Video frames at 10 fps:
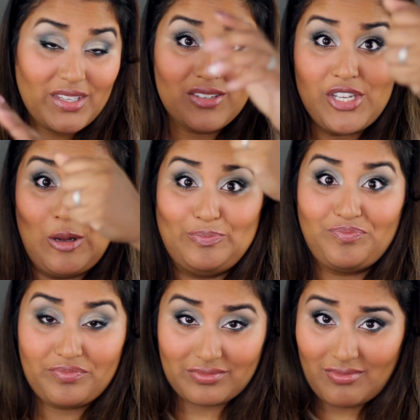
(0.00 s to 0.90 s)
So
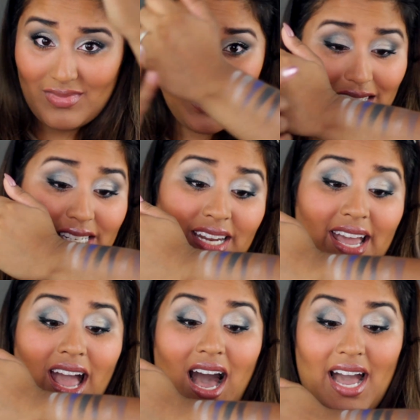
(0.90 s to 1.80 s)

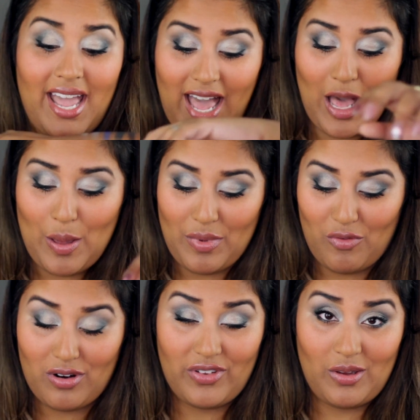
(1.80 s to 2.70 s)
today I am
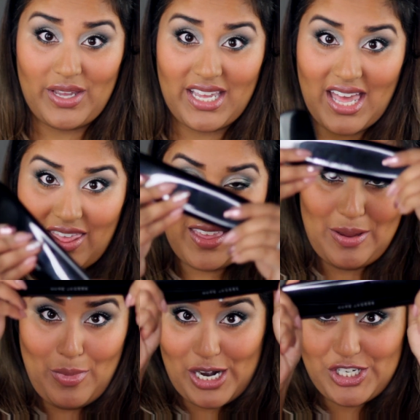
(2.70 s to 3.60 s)
reviewing the
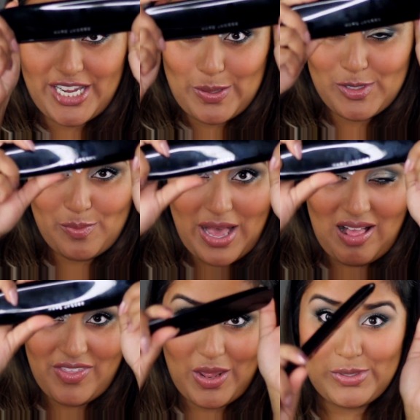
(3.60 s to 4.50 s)
Marc Jacobs
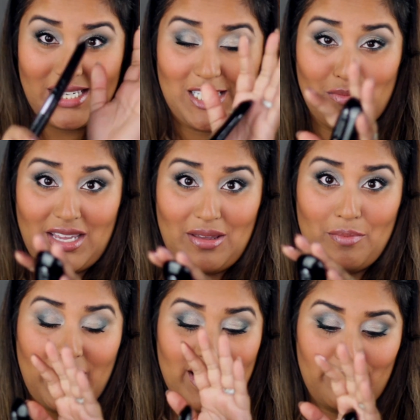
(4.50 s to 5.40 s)
palette that was sent to me
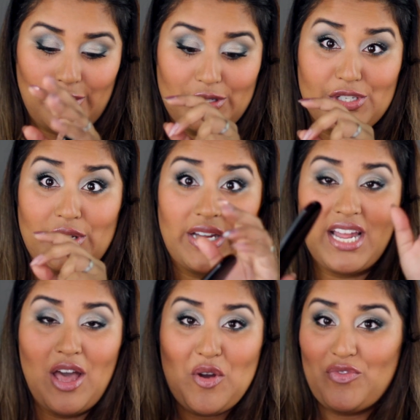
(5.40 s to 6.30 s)
by Influenster
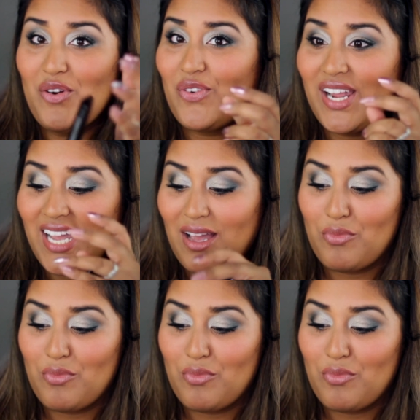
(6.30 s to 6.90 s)
for free.